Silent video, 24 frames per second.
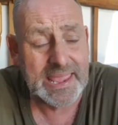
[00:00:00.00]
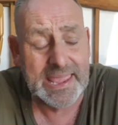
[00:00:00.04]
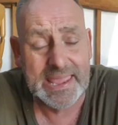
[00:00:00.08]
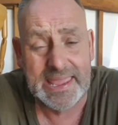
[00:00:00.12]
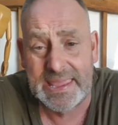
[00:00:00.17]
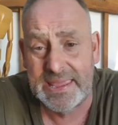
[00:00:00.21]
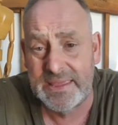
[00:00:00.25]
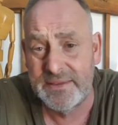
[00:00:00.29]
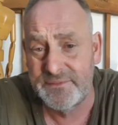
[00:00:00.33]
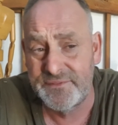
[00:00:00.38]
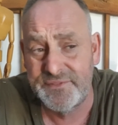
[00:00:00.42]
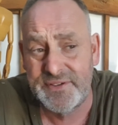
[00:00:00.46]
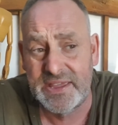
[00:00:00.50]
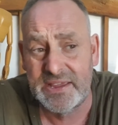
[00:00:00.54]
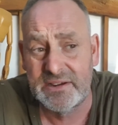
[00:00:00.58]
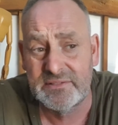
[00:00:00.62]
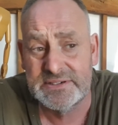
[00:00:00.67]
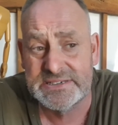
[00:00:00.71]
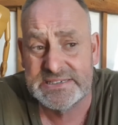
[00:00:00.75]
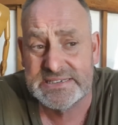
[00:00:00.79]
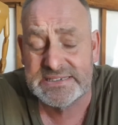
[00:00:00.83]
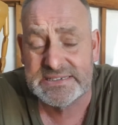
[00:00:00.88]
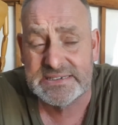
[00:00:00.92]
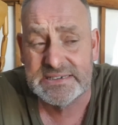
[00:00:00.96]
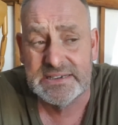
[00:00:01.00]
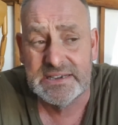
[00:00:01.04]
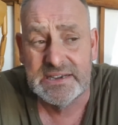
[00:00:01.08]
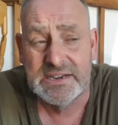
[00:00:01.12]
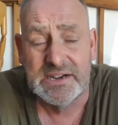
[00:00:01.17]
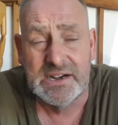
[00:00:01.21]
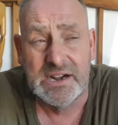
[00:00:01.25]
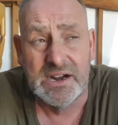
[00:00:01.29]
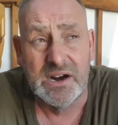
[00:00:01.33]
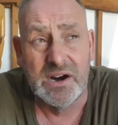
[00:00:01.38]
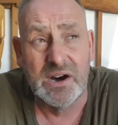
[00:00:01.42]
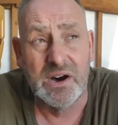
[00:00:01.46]
It varies.
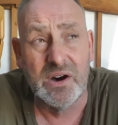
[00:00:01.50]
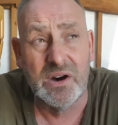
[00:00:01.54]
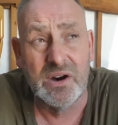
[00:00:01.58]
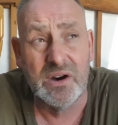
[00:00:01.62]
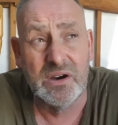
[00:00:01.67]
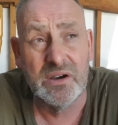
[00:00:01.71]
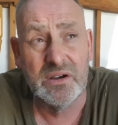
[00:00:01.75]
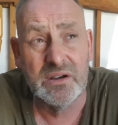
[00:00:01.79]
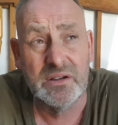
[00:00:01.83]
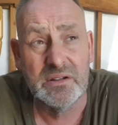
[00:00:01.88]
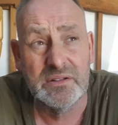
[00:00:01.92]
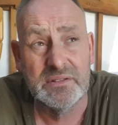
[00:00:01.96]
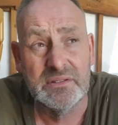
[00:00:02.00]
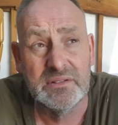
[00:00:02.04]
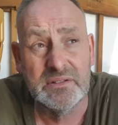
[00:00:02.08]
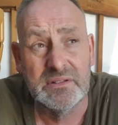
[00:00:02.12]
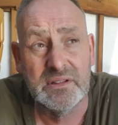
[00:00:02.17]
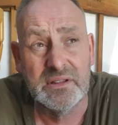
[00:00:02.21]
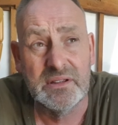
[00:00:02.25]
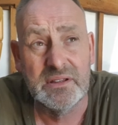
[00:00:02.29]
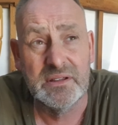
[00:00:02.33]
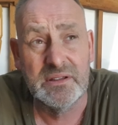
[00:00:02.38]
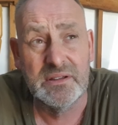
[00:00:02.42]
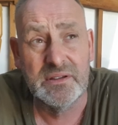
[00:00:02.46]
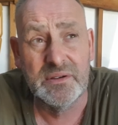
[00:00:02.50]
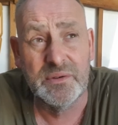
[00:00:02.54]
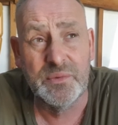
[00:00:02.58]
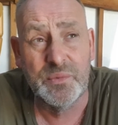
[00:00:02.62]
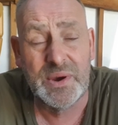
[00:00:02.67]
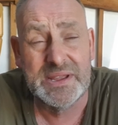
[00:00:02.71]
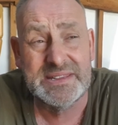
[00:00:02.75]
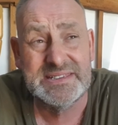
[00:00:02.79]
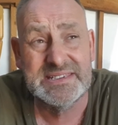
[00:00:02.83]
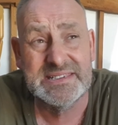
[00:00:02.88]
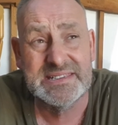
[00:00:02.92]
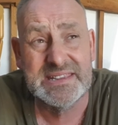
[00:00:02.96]
On
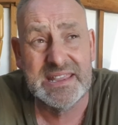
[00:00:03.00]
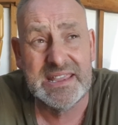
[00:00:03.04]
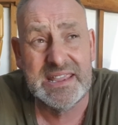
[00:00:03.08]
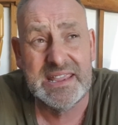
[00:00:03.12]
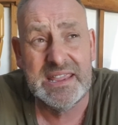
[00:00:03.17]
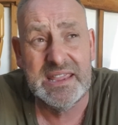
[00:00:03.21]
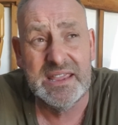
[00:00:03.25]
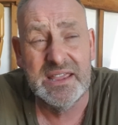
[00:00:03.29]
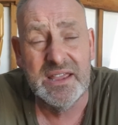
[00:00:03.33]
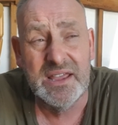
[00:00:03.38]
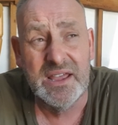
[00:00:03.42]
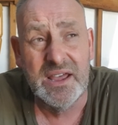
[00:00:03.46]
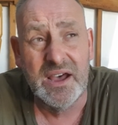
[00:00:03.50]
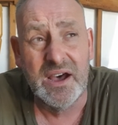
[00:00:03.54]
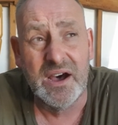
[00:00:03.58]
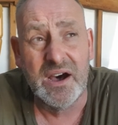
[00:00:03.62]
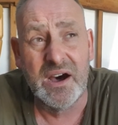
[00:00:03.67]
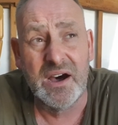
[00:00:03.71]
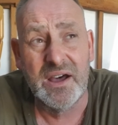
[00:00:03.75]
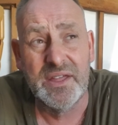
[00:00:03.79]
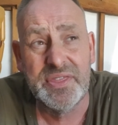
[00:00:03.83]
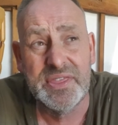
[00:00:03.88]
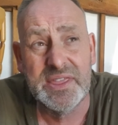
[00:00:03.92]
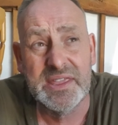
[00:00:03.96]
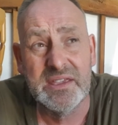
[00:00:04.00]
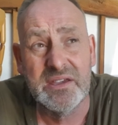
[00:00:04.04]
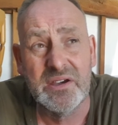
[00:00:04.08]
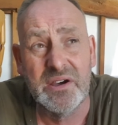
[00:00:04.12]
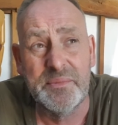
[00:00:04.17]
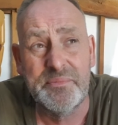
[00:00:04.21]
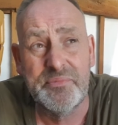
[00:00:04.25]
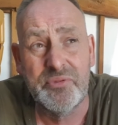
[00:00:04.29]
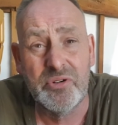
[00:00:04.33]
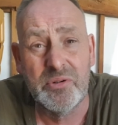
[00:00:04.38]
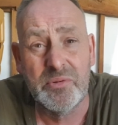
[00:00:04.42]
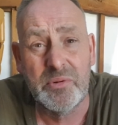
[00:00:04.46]
Wednesday, I think I
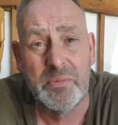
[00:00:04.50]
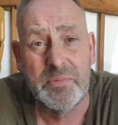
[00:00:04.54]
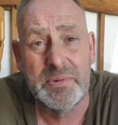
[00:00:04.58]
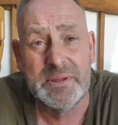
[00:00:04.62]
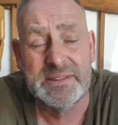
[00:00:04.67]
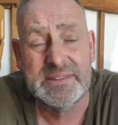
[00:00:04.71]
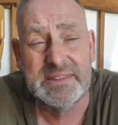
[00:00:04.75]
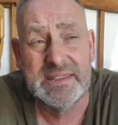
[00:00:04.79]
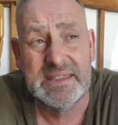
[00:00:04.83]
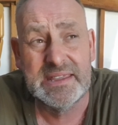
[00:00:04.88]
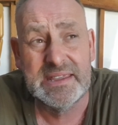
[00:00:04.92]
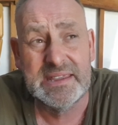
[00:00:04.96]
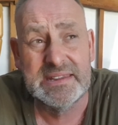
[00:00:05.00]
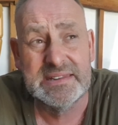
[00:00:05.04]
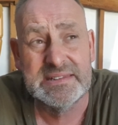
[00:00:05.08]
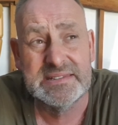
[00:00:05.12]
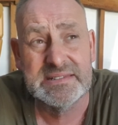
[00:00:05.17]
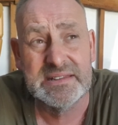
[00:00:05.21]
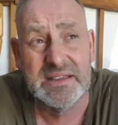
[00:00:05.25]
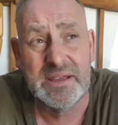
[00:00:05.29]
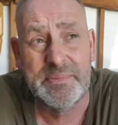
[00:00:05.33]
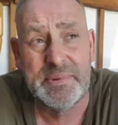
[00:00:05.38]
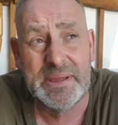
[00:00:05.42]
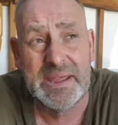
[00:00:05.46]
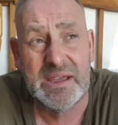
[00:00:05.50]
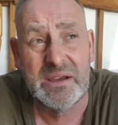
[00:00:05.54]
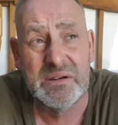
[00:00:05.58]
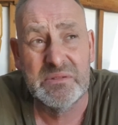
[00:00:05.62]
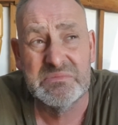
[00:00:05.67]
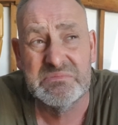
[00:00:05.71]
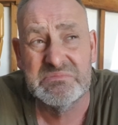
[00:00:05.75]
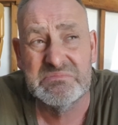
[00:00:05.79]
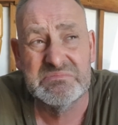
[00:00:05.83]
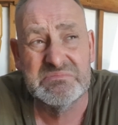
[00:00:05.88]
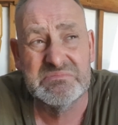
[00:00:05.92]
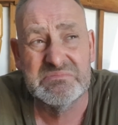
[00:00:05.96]
probably did about
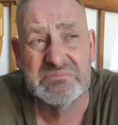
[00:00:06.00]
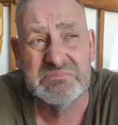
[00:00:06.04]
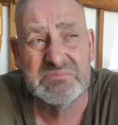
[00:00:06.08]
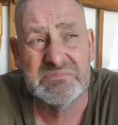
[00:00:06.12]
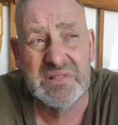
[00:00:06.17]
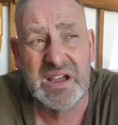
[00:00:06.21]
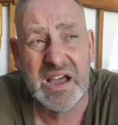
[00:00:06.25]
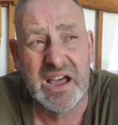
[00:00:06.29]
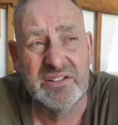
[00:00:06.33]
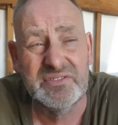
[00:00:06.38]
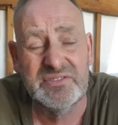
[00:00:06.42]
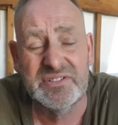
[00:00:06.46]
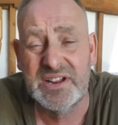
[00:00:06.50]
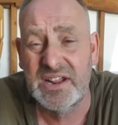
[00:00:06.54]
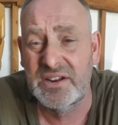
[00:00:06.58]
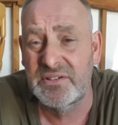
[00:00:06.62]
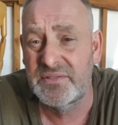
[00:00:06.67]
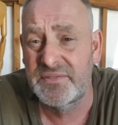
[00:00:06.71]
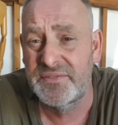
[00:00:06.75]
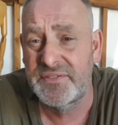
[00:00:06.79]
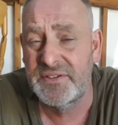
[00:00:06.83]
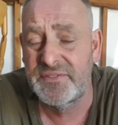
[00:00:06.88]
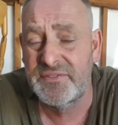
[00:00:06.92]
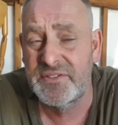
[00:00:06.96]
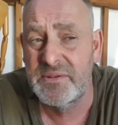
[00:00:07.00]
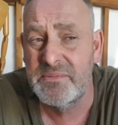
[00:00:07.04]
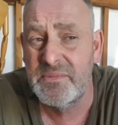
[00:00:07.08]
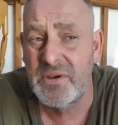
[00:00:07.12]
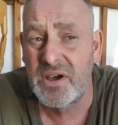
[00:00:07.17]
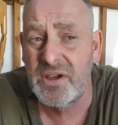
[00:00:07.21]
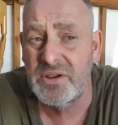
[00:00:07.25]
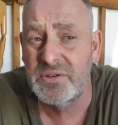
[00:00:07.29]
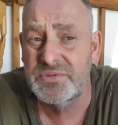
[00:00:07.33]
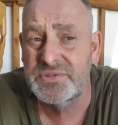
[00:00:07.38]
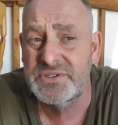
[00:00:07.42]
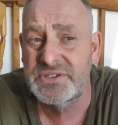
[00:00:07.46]
100, 150
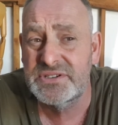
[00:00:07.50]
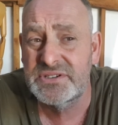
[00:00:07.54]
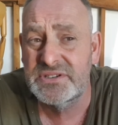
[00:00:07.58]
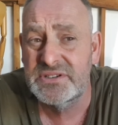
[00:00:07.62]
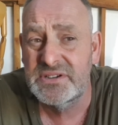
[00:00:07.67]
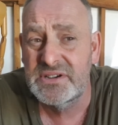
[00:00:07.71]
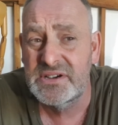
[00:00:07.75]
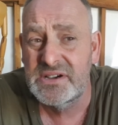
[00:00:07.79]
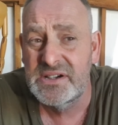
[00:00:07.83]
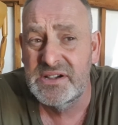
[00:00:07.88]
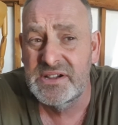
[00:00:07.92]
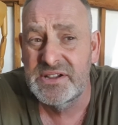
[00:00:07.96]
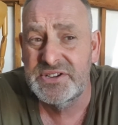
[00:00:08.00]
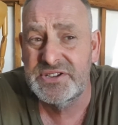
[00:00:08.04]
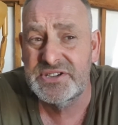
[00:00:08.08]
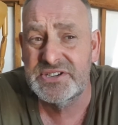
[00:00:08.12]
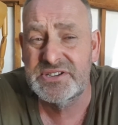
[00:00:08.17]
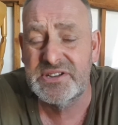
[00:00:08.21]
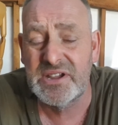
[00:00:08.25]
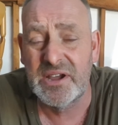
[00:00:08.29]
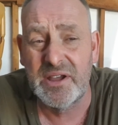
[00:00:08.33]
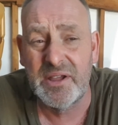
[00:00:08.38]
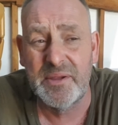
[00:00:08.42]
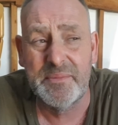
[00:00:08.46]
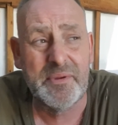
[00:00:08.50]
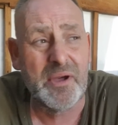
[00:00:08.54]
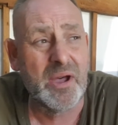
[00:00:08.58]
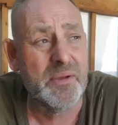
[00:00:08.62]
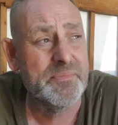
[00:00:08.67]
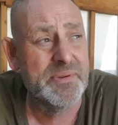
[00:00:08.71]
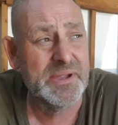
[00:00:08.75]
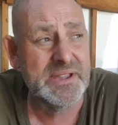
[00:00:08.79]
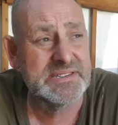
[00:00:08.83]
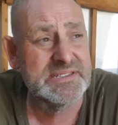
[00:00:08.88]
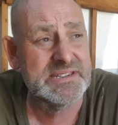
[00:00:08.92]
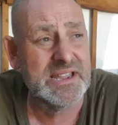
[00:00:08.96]
miles. I
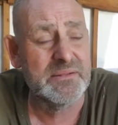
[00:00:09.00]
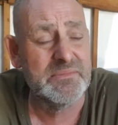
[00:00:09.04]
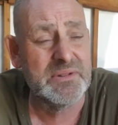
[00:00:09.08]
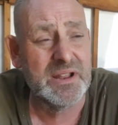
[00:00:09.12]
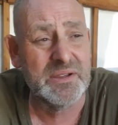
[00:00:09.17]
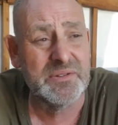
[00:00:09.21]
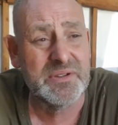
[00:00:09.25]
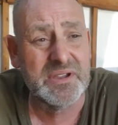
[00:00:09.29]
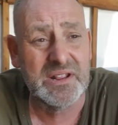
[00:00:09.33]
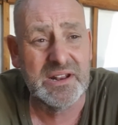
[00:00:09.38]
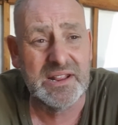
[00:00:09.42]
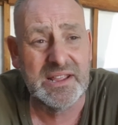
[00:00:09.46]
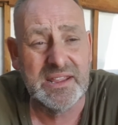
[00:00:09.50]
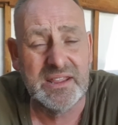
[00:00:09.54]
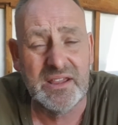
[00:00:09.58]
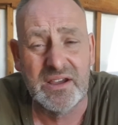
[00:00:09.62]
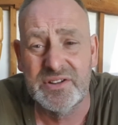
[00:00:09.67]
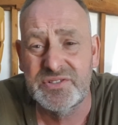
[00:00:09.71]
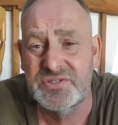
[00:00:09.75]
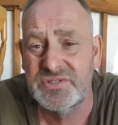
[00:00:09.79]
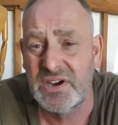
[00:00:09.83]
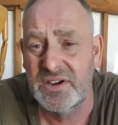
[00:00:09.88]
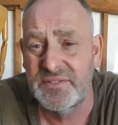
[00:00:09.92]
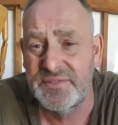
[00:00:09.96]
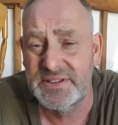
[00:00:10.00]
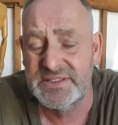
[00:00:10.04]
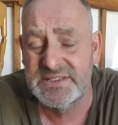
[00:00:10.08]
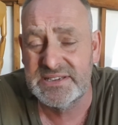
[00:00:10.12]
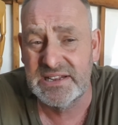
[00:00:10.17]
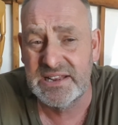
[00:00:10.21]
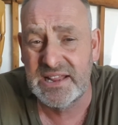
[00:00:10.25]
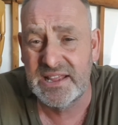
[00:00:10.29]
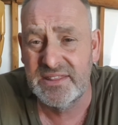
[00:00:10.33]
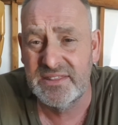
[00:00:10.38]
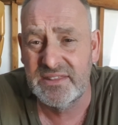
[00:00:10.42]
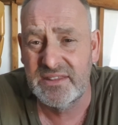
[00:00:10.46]
picked up locally, I drove into
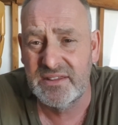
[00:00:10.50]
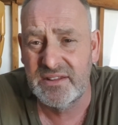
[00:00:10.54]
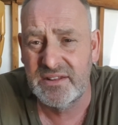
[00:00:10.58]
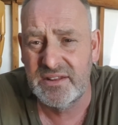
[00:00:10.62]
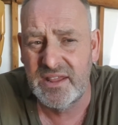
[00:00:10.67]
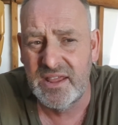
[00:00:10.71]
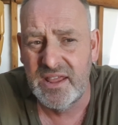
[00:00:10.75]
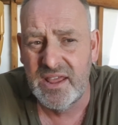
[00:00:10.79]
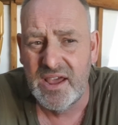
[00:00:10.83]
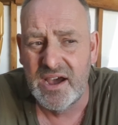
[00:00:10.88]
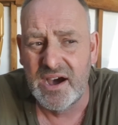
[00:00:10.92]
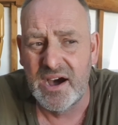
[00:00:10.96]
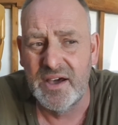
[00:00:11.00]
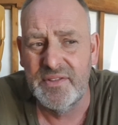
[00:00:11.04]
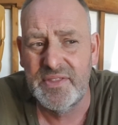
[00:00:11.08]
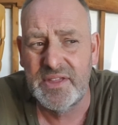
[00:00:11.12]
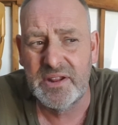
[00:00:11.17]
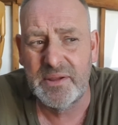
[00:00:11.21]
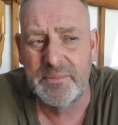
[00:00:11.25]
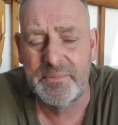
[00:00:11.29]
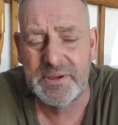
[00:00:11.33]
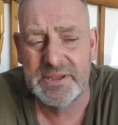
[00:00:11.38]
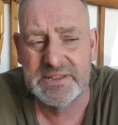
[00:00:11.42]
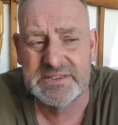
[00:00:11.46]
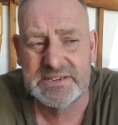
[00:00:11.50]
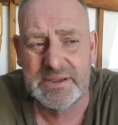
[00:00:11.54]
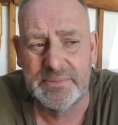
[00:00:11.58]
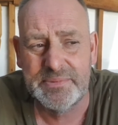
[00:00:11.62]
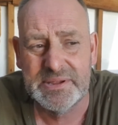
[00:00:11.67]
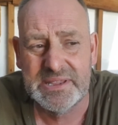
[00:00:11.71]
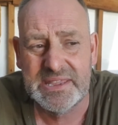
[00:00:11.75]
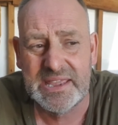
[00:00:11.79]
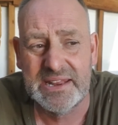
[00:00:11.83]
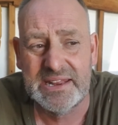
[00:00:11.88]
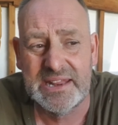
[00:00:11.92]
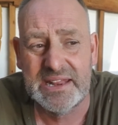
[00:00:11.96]
London, and then I picked up
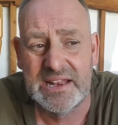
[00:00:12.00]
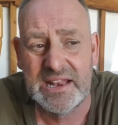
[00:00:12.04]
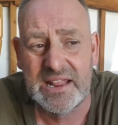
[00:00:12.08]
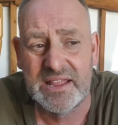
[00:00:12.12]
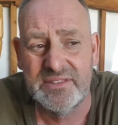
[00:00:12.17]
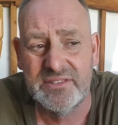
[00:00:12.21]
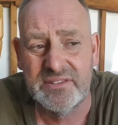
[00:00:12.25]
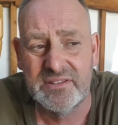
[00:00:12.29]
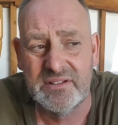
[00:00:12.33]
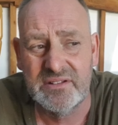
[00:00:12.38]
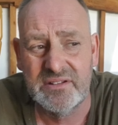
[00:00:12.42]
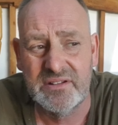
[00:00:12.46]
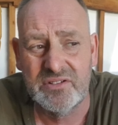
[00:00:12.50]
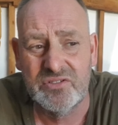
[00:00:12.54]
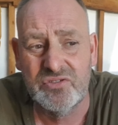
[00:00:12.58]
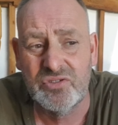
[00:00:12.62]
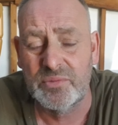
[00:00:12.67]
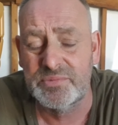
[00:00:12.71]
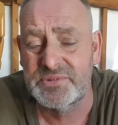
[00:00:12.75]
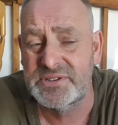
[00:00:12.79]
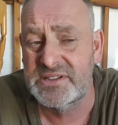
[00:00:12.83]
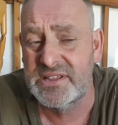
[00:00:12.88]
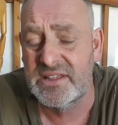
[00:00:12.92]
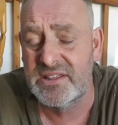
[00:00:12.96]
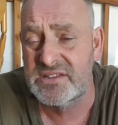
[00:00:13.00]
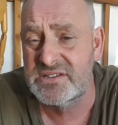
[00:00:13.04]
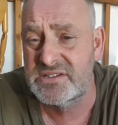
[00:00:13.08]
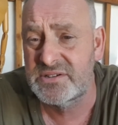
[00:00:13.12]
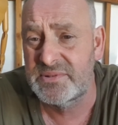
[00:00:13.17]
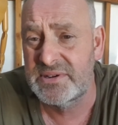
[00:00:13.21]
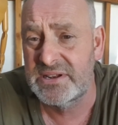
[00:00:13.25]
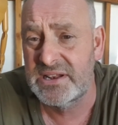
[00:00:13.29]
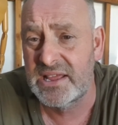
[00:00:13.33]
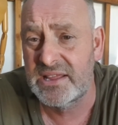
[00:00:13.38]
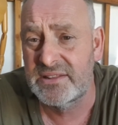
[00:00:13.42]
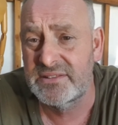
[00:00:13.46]
again in London, dropped another 2
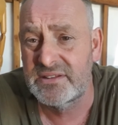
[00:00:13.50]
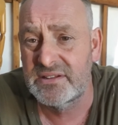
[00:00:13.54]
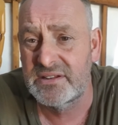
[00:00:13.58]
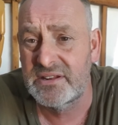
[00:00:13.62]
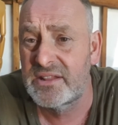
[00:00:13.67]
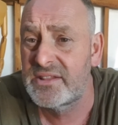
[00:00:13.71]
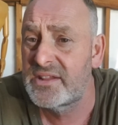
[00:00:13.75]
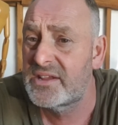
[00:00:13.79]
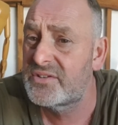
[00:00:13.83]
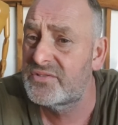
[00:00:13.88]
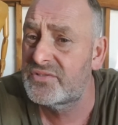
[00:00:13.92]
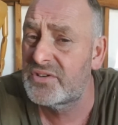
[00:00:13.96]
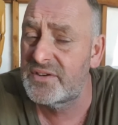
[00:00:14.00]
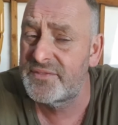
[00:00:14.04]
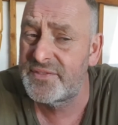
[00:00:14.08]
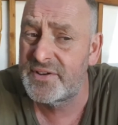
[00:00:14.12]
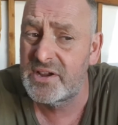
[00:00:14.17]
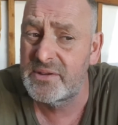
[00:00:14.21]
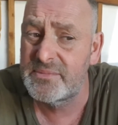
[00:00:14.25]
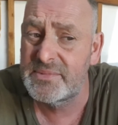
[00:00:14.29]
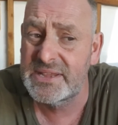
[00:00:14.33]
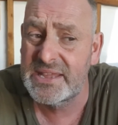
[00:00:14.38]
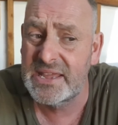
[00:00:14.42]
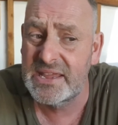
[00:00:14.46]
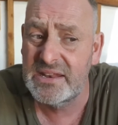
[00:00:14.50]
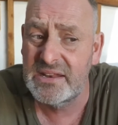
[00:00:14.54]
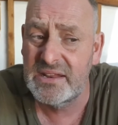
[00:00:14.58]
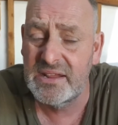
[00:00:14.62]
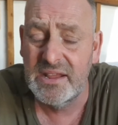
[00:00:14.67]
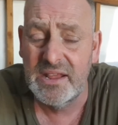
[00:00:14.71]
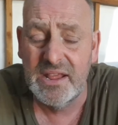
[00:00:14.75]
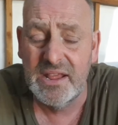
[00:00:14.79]
in London, and then drove home again.